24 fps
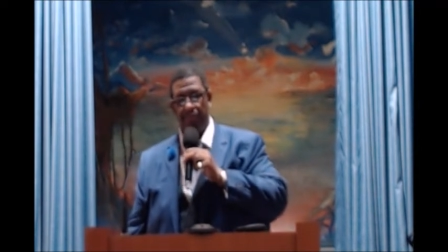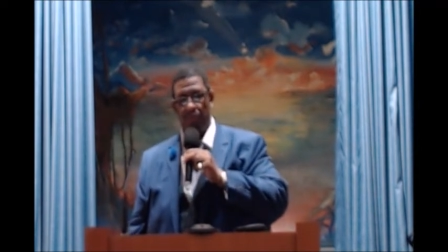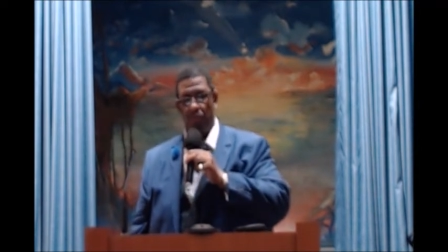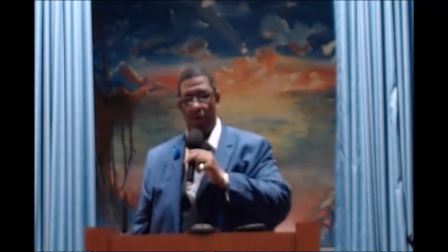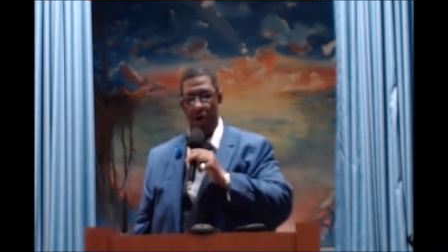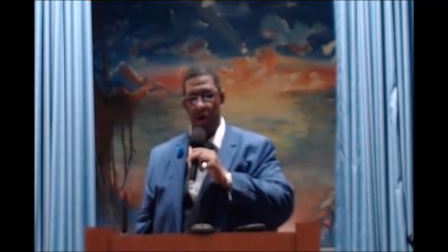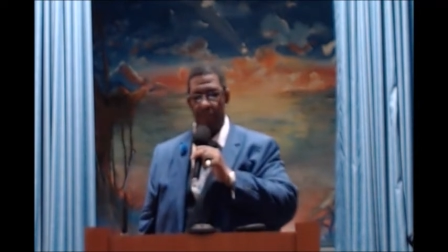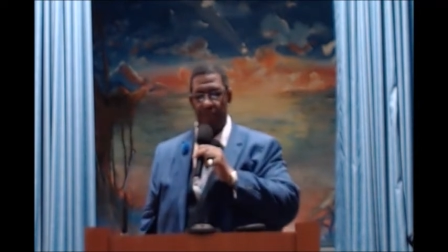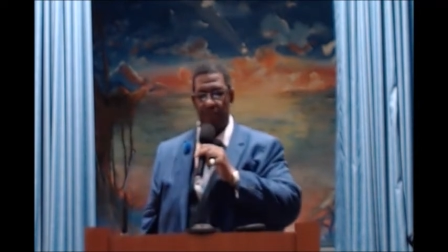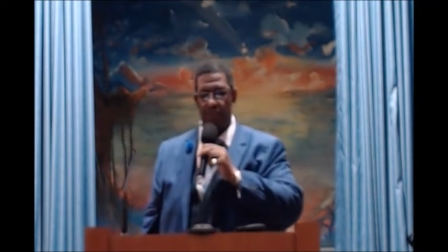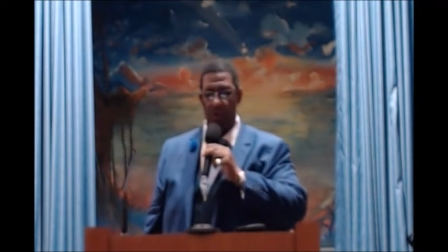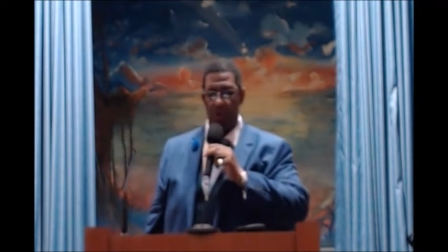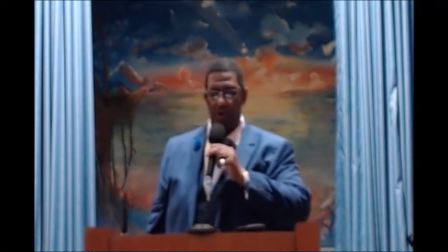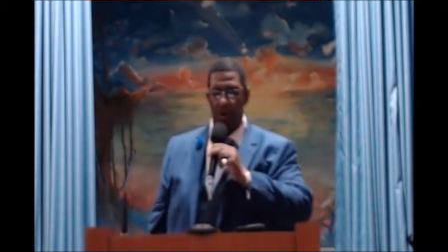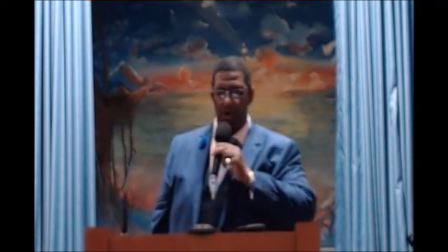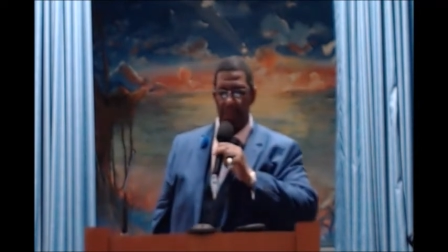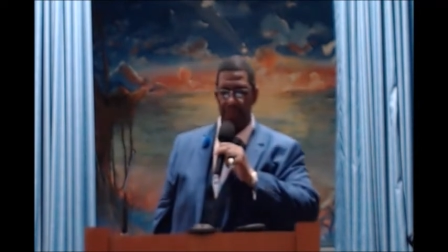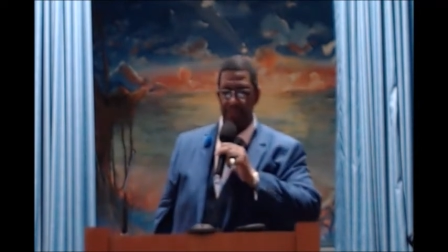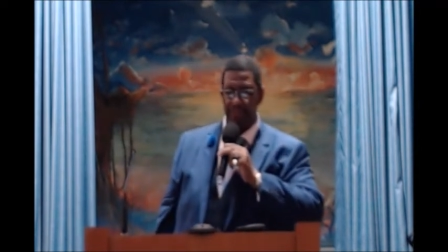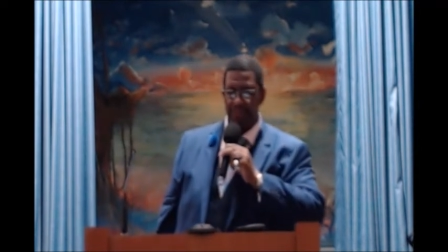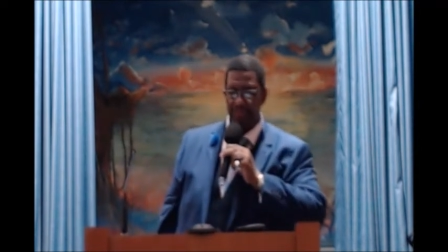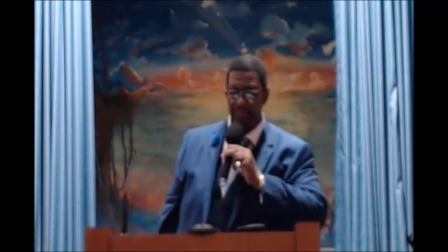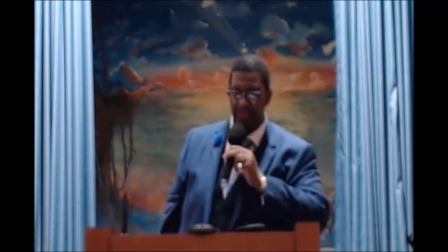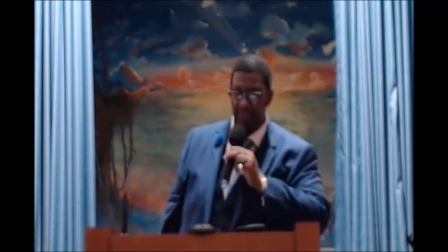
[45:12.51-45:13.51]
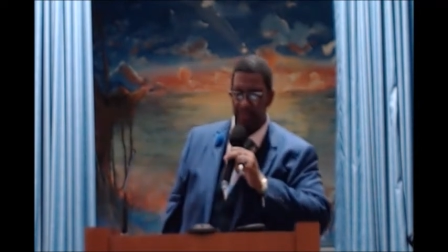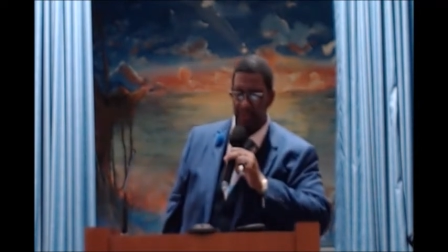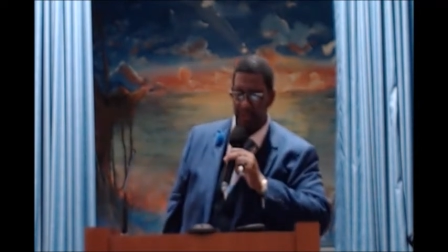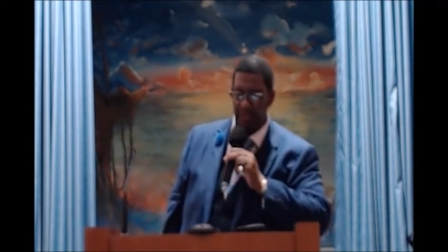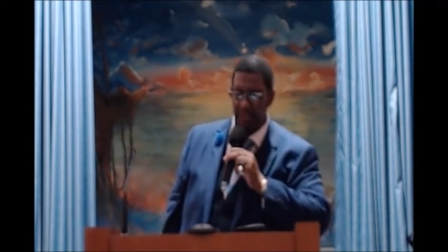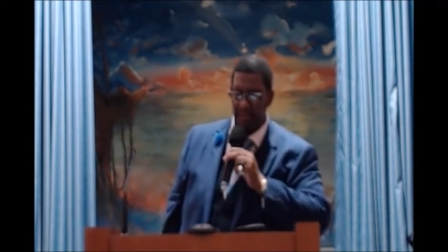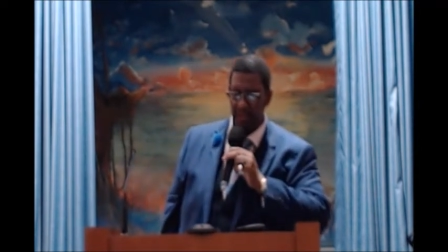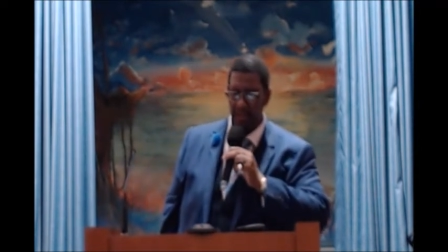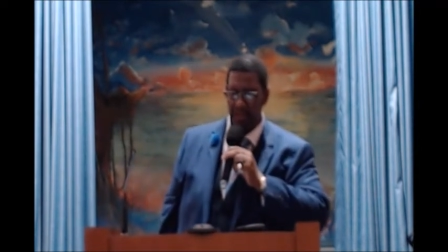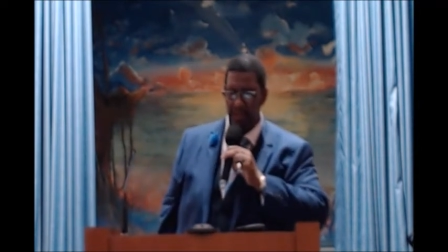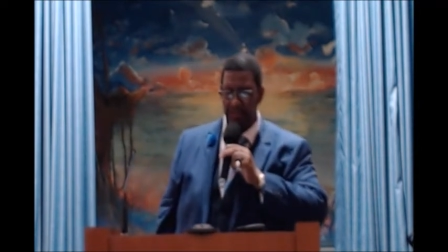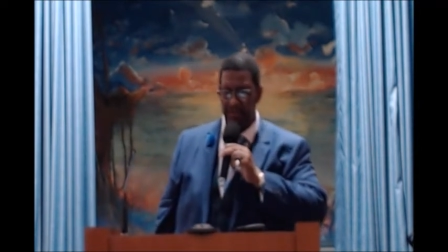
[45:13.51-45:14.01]
Therefore,
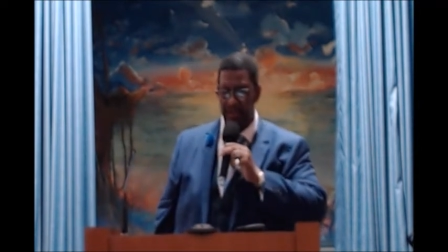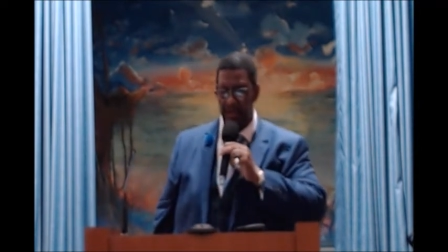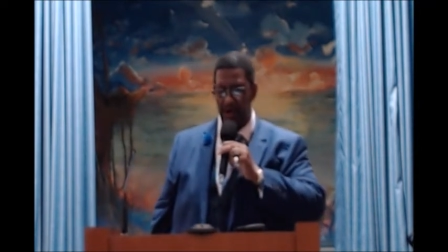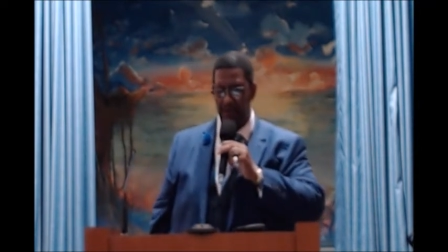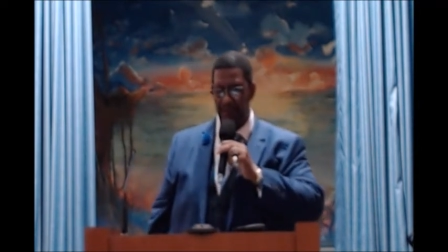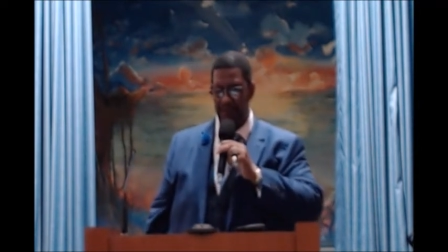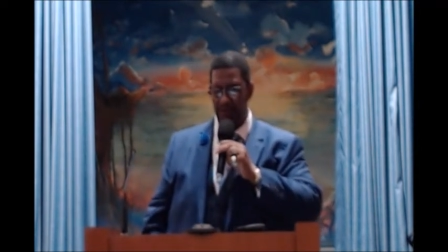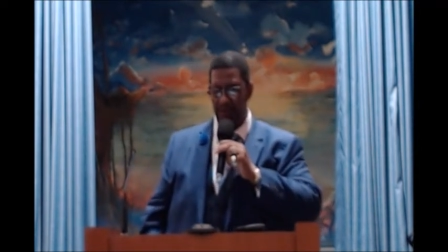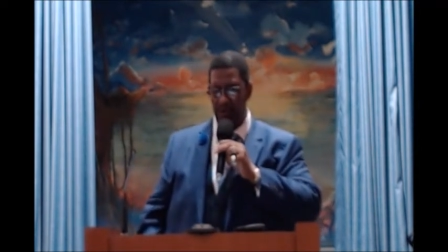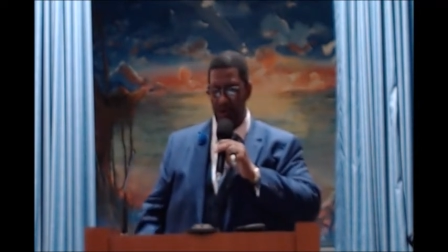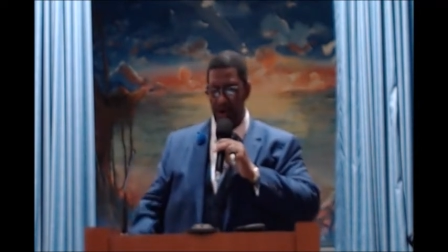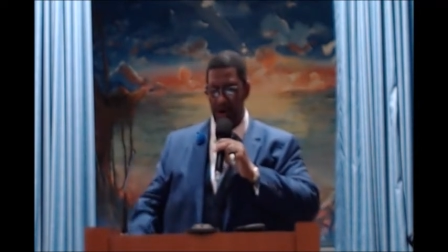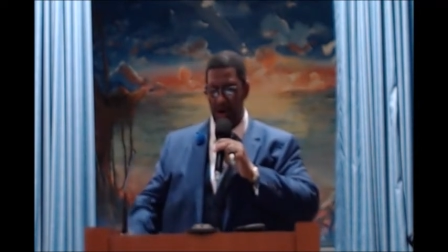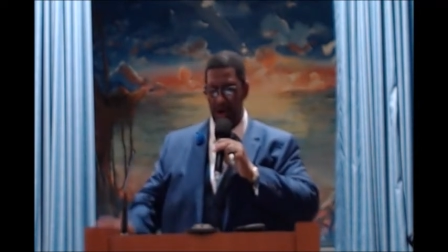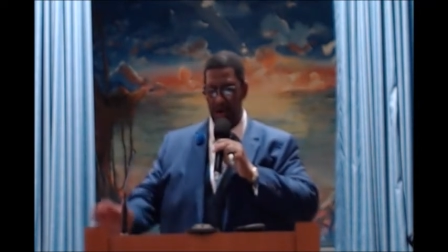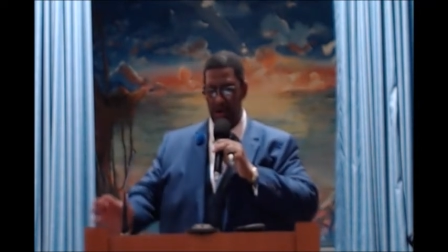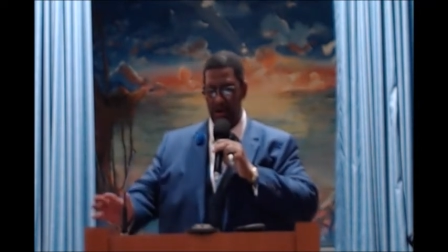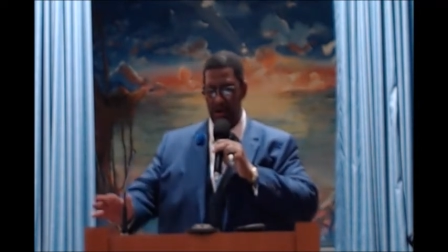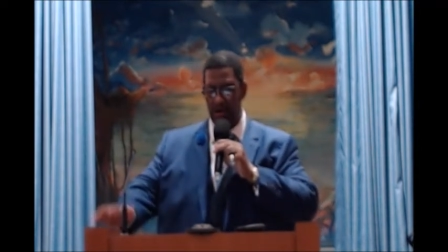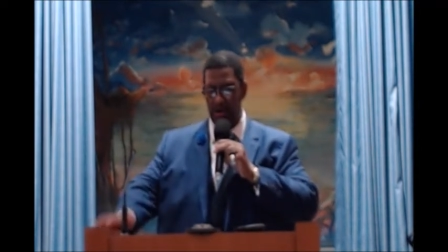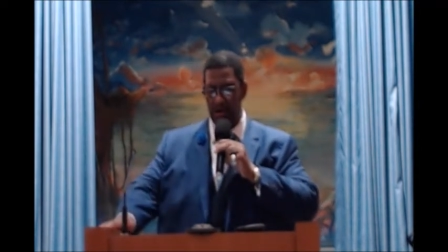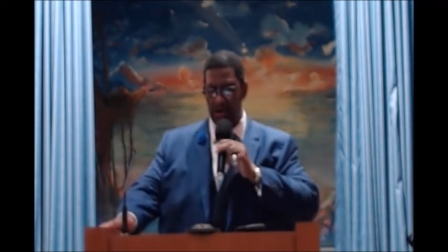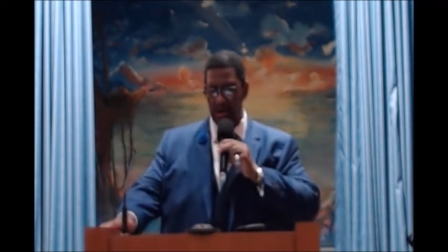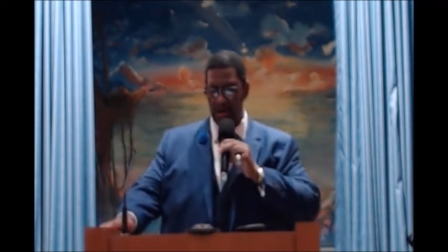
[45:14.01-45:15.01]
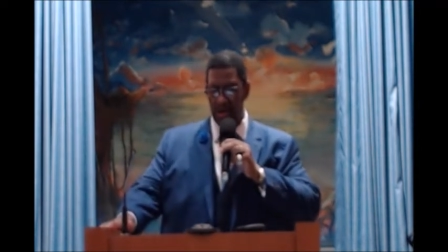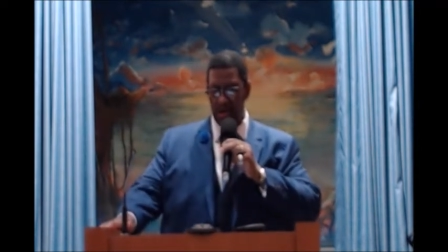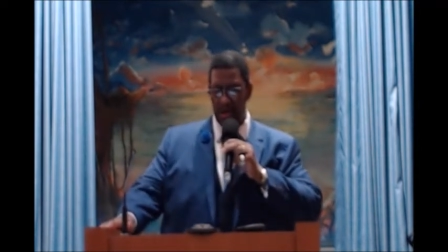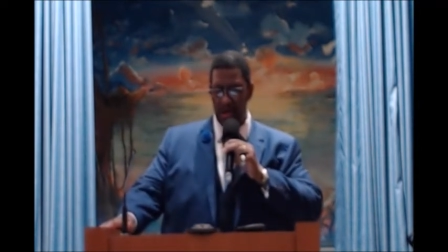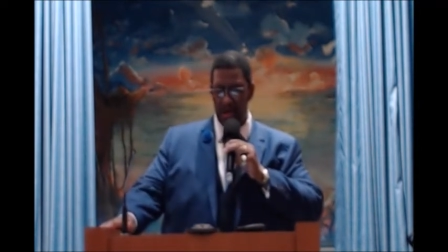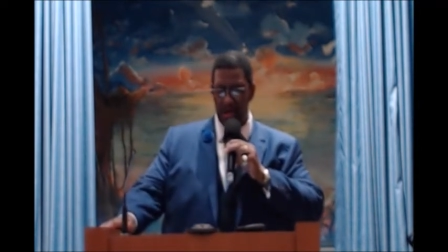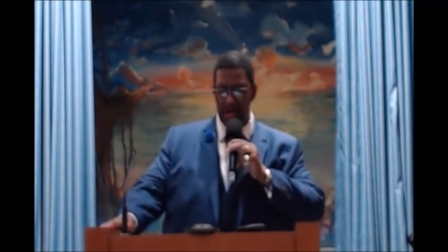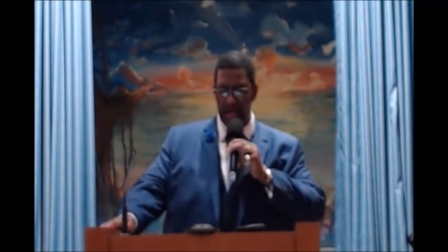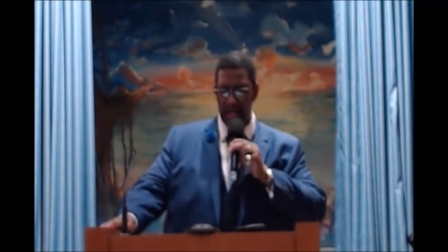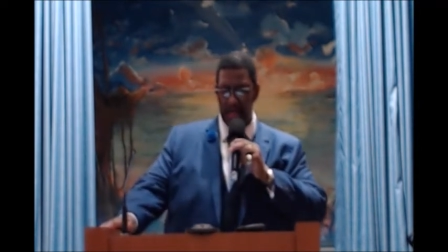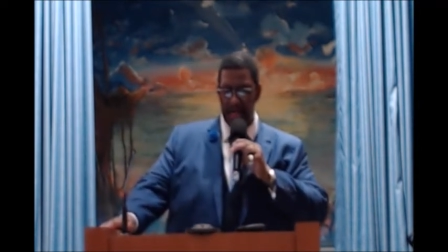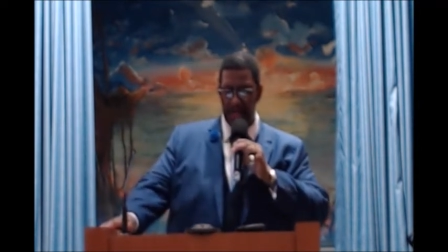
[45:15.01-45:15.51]

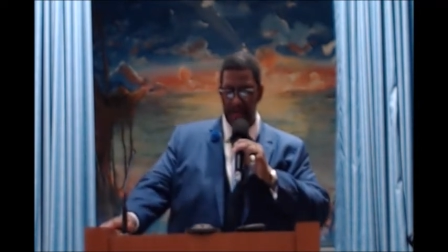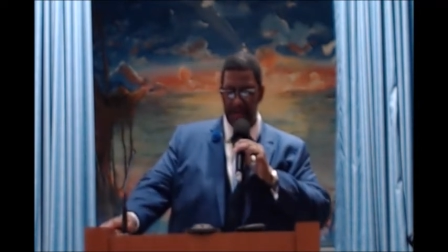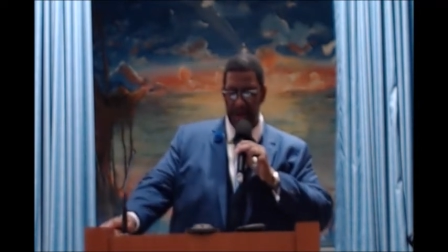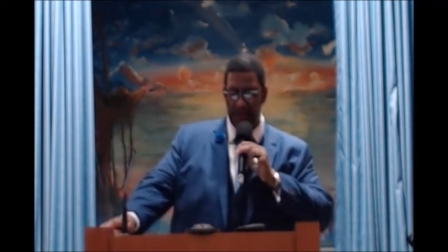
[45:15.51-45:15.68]
he